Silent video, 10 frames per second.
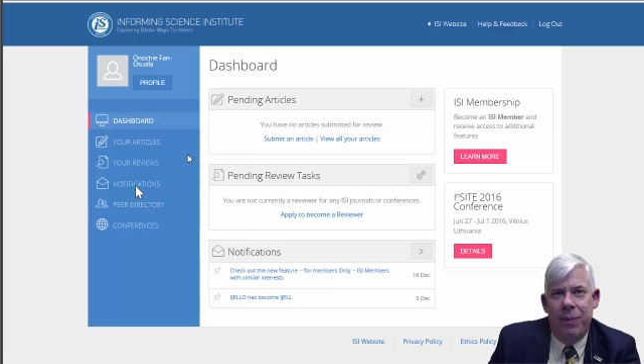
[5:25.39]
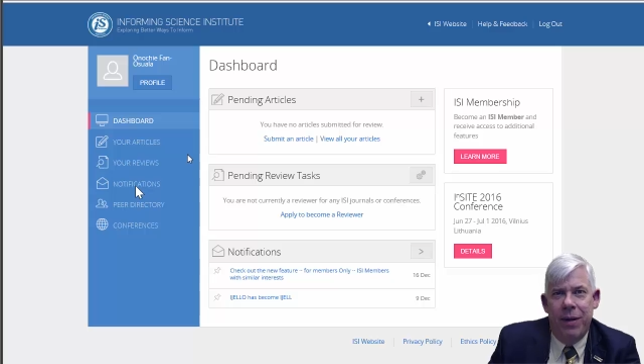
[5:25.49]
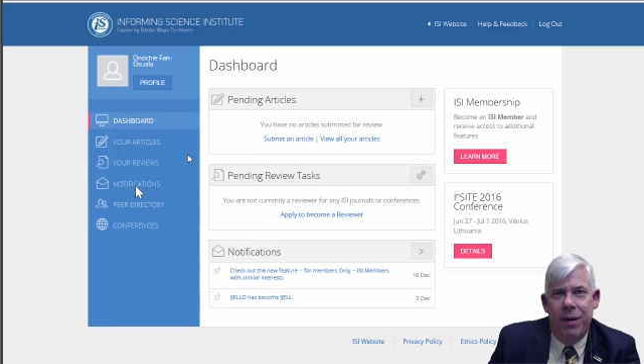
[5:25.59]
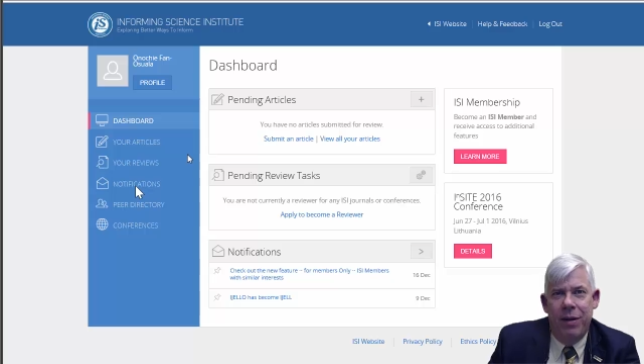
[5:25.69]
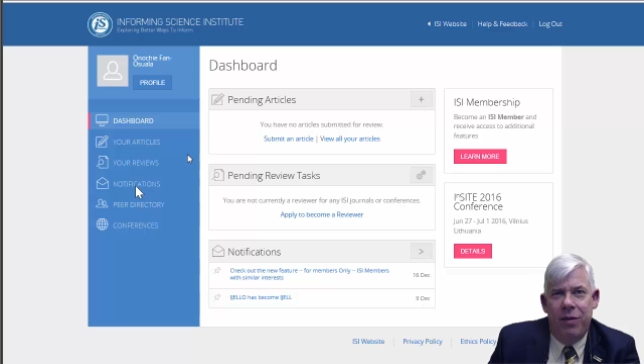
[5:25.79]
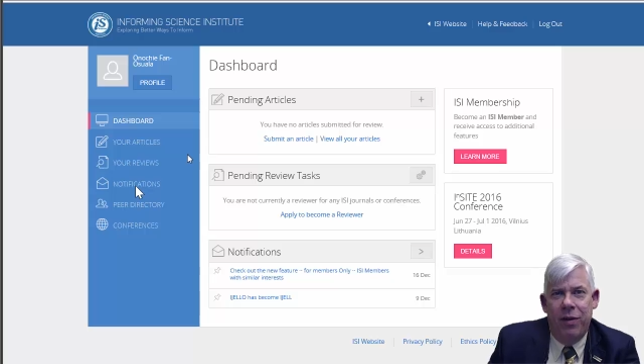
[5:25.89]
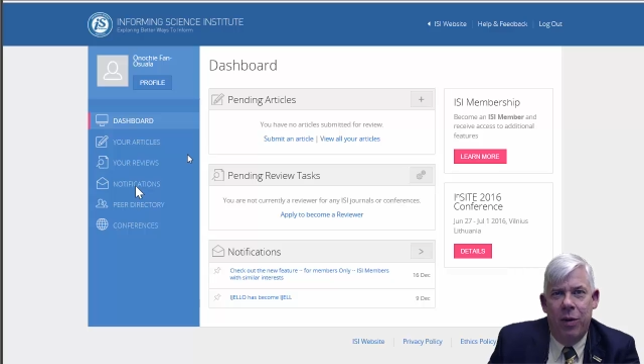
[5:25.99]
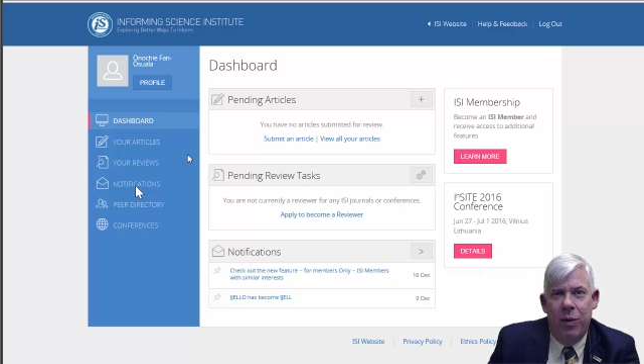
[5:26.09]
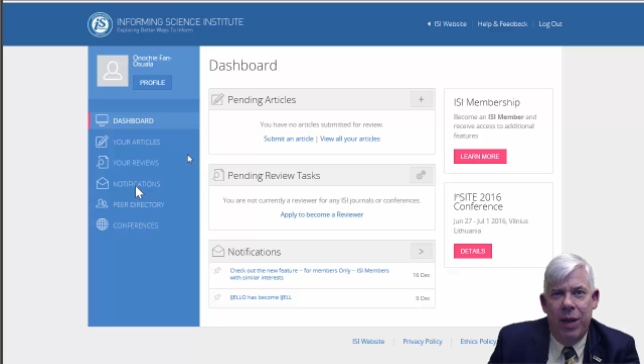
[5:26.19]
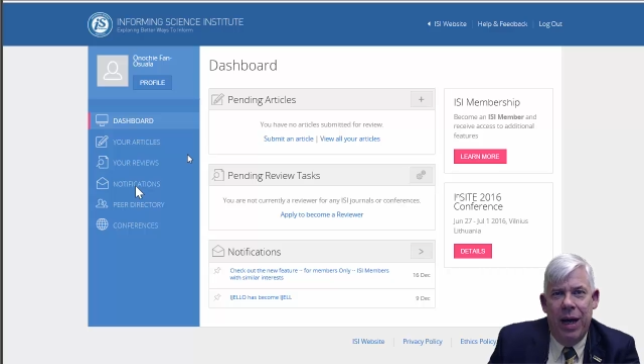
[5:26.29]
so
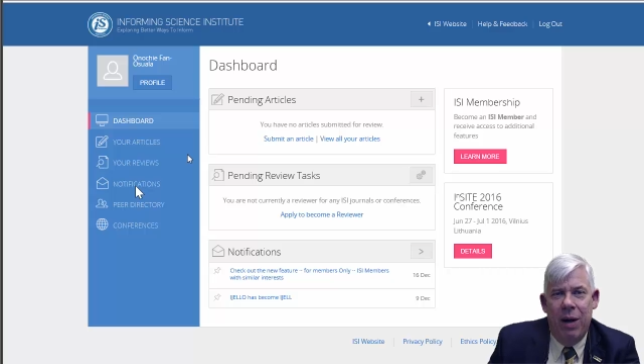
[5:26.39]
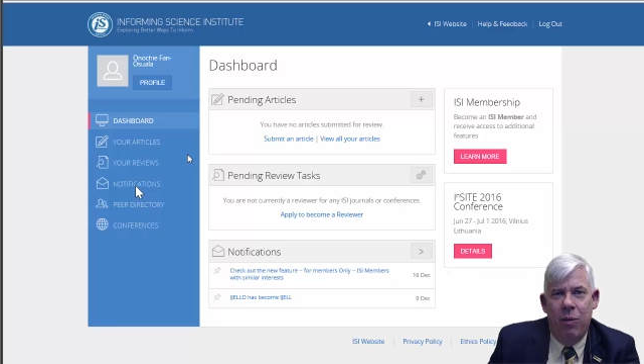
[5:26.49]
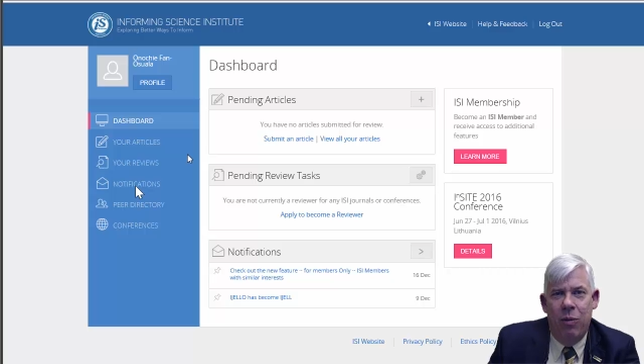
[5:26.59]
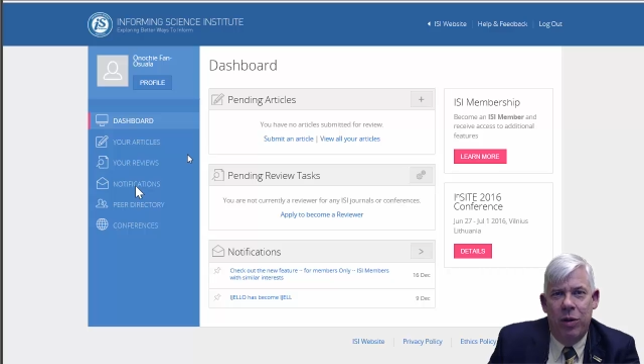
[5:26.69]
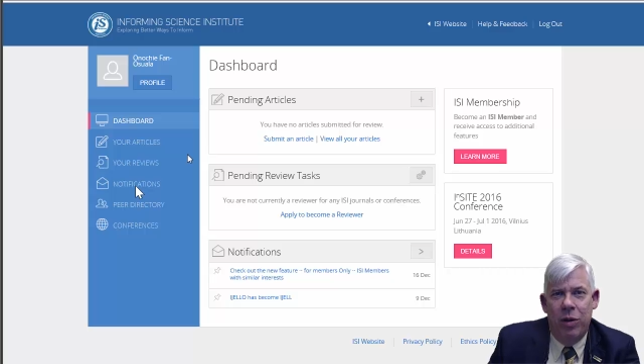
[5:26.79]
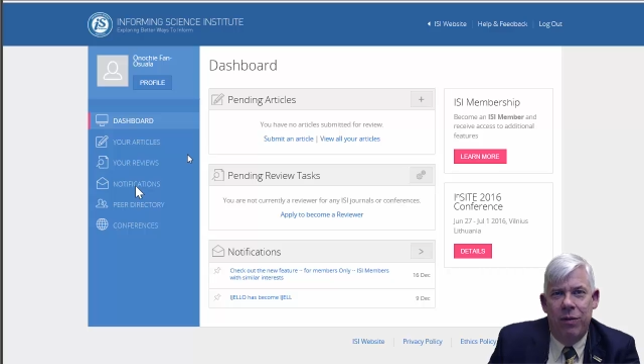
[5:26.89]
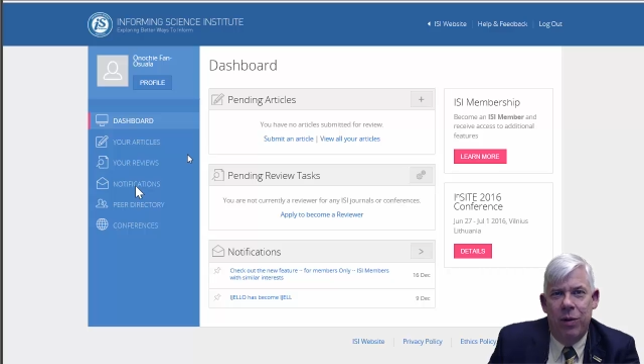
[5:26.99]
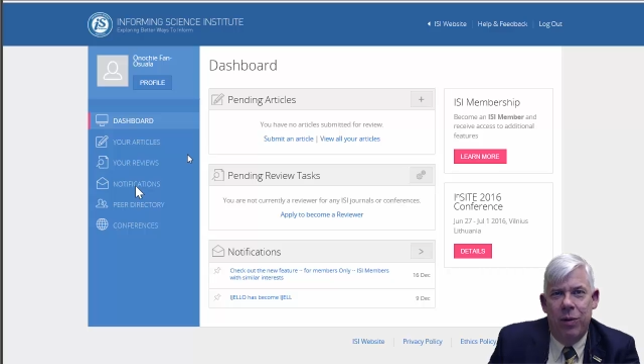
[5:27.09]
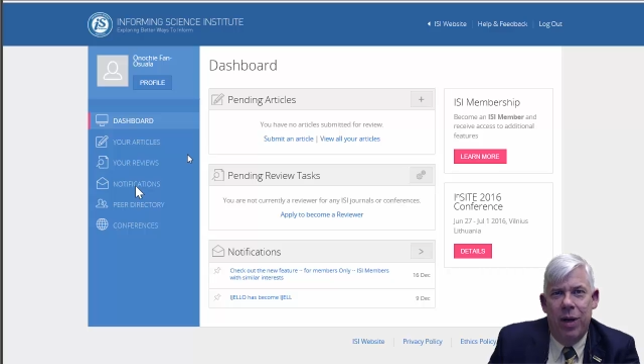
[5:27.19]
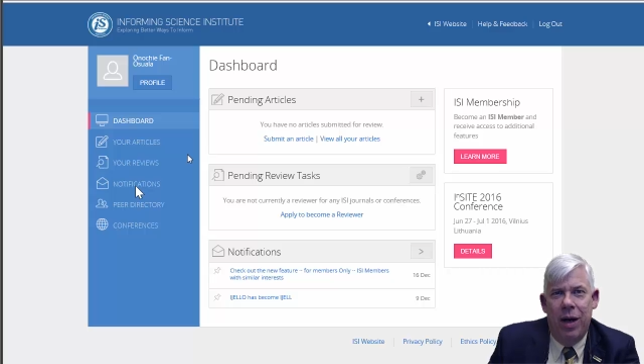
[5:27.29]
that will give you,
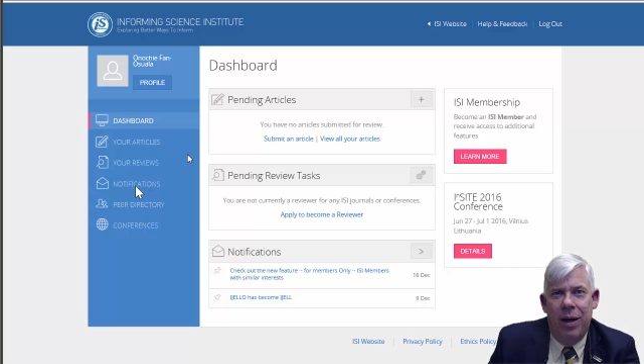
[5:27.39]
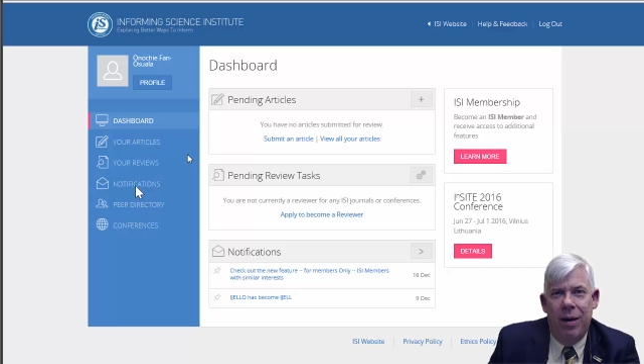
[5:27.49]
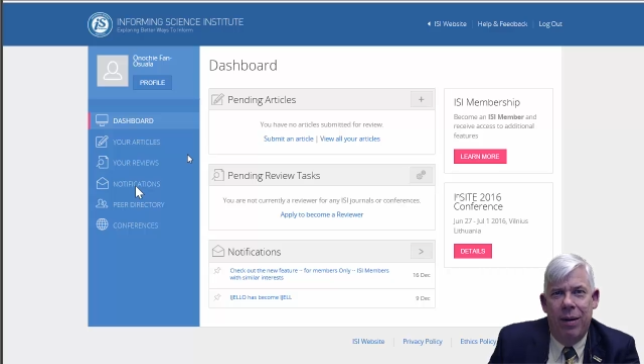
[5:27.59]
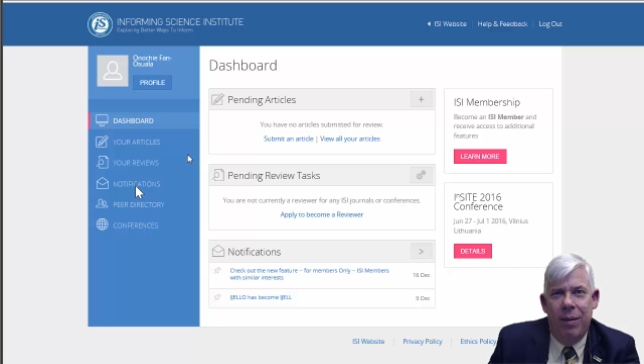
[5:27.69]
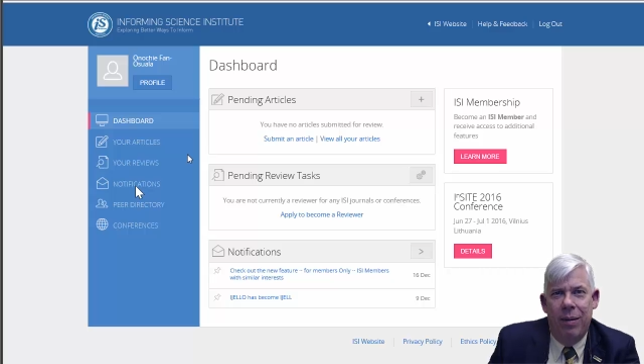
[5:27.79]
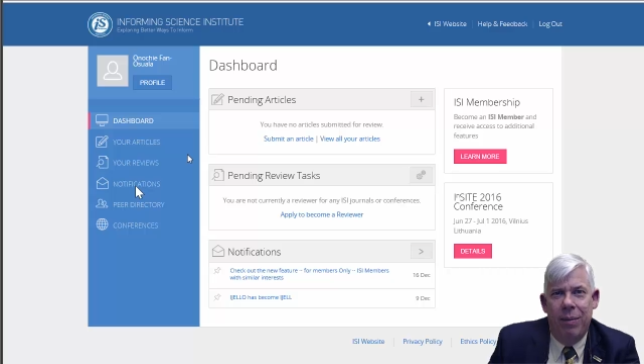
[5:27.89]
when